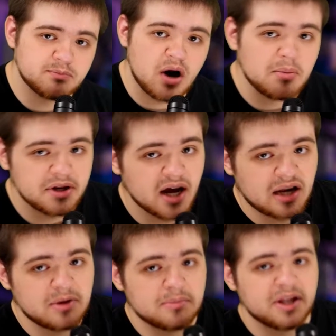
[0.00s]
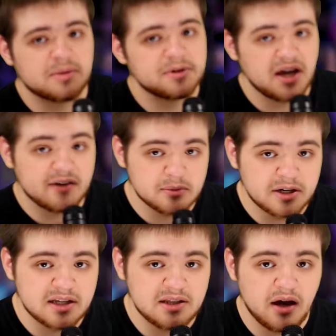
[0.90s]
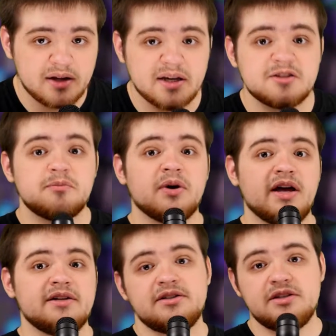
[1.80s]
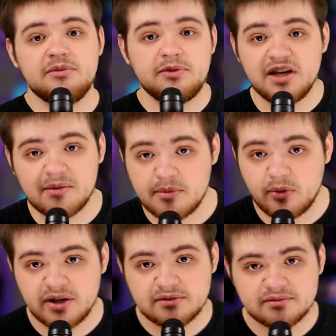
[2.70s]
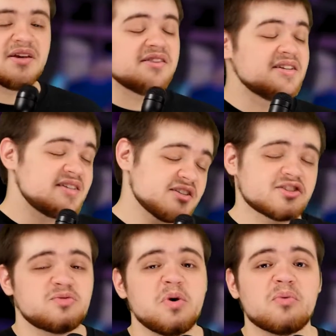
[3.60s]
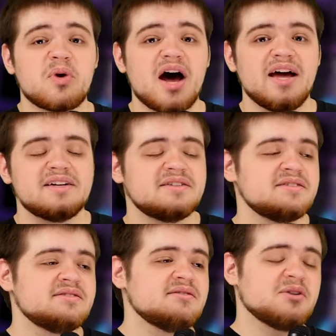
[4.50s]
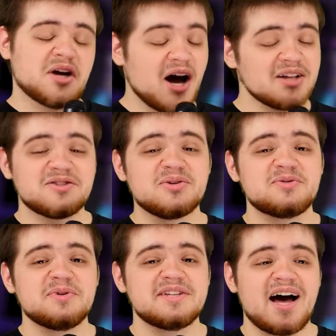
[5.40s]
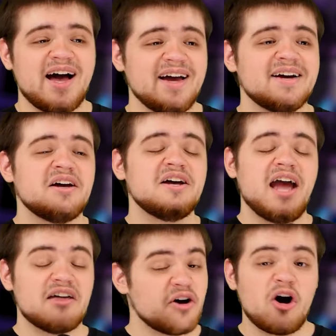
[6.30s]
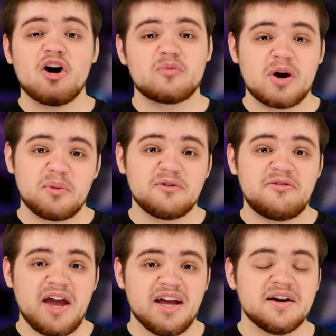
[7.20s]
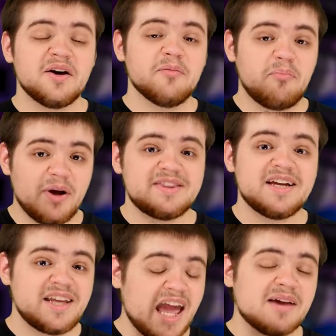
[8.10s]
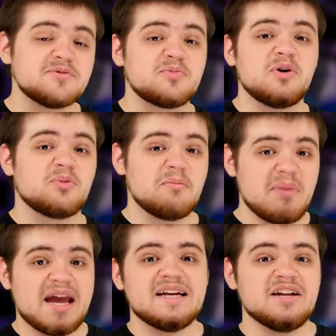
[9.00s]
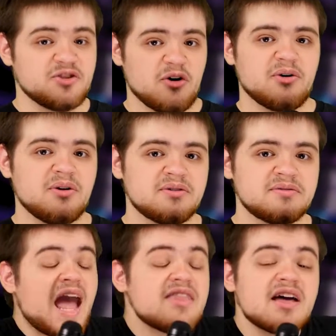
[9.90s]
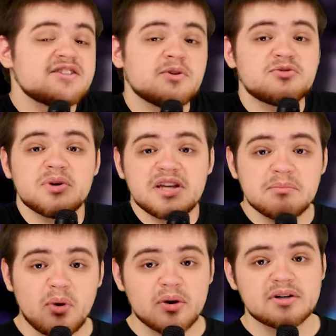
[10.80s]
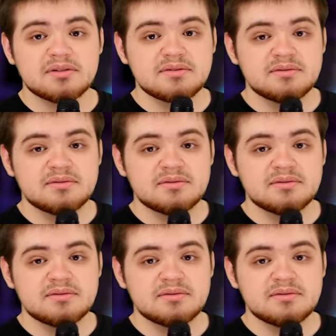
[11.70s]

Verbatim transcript: probably not going to be applicable to everybody in the audience, but you, you get my point. The discs will rot, the consoles will die, and the hardware will fade, but the games will remain eternal. And that's what's really important.